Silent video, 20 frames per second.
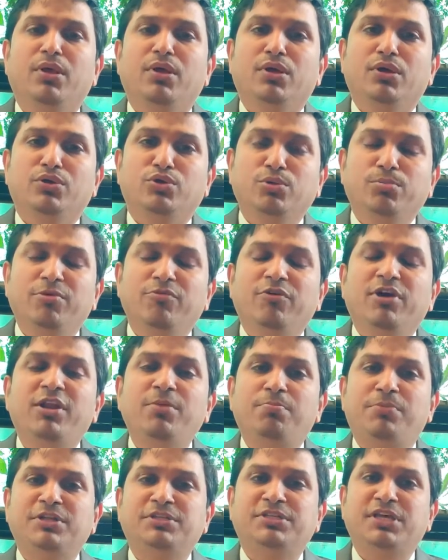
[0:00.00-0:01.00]
To be very
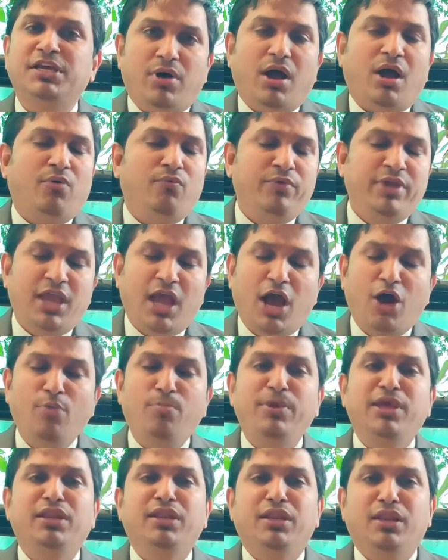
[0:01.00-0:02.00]
precise, we have
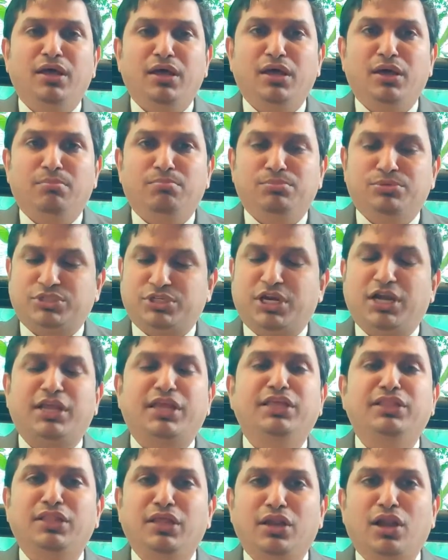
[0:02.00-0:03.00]
been stuck
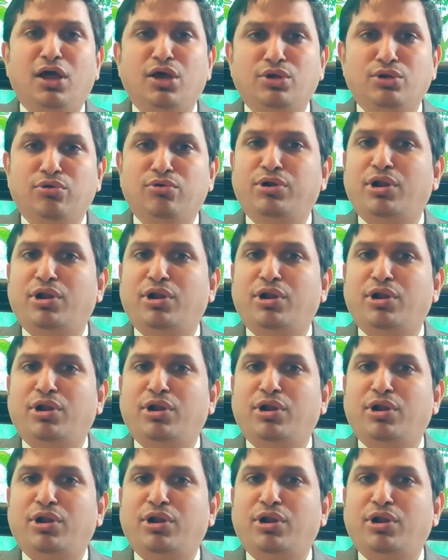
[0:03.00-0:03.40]
in the lockdown.